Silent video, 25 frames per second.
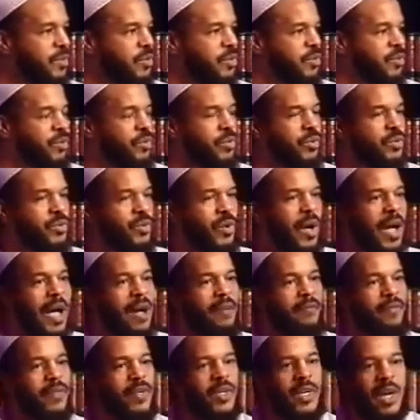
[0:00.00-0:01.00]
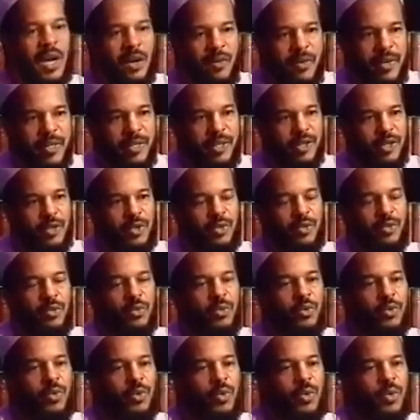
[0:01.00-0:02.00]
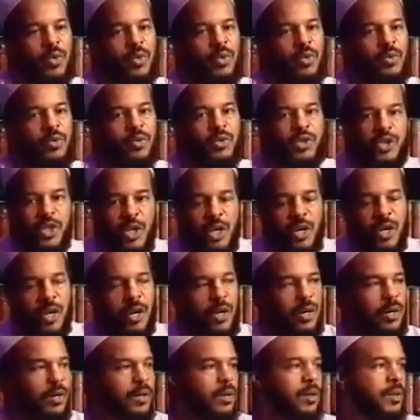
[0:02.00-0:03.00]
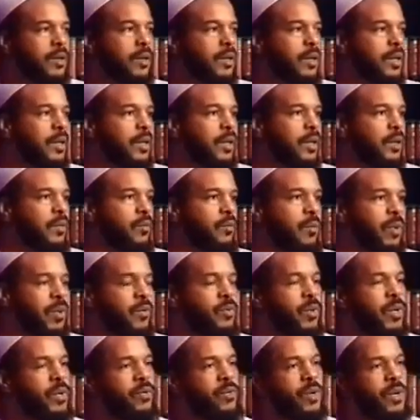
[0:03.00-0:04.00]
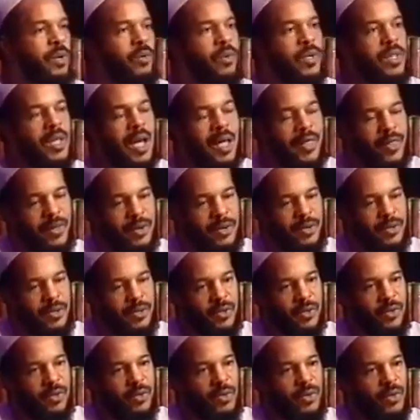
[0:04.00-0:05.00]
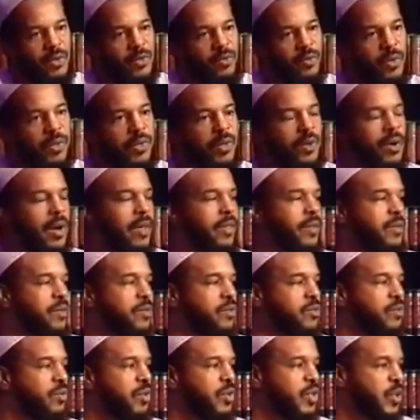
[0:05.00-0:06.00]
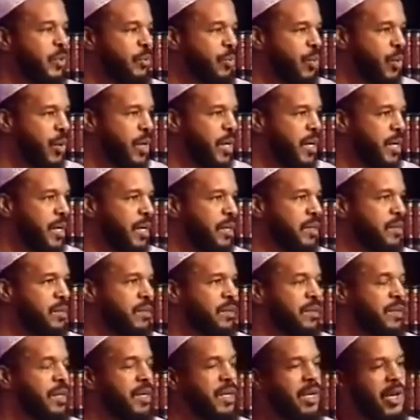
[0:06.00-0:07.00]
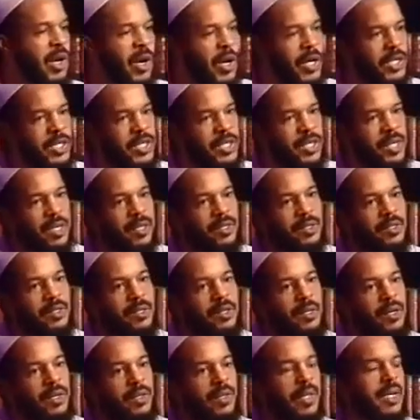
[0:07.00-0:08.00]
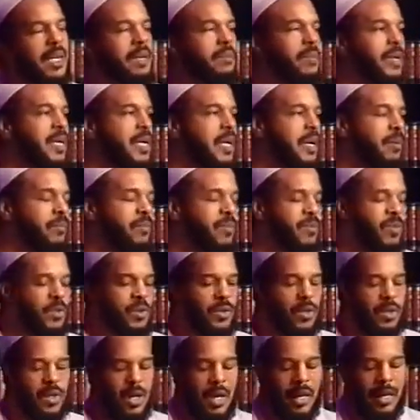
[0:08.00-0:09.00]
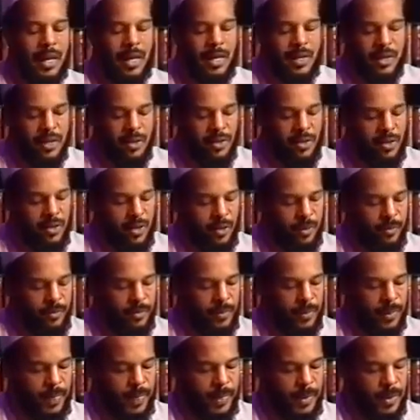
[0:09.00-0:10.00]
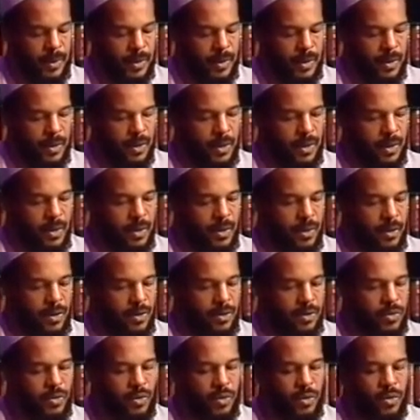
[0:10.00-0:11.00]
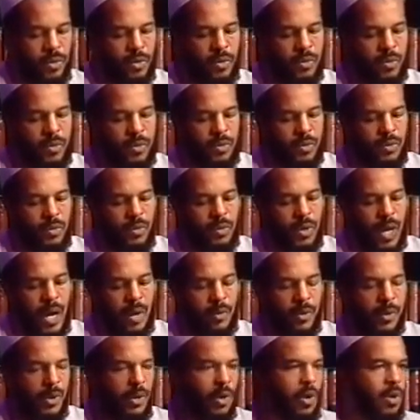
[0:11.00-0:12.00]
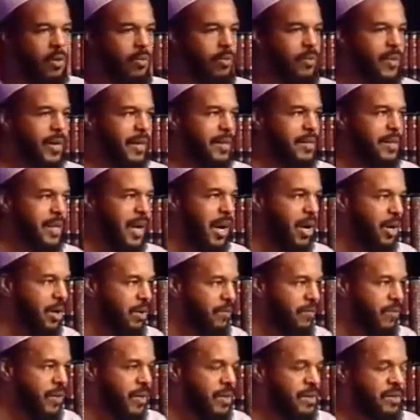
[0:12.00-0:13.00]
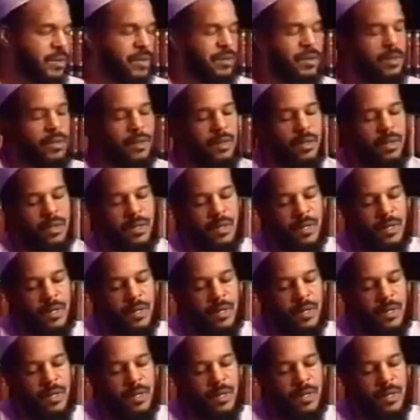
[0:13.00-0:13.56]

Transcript: to have the courage to share. But when we are with others, when there are others who are supporting us, encouraging us, then it becomes a lot easier. So I would hope that out of this,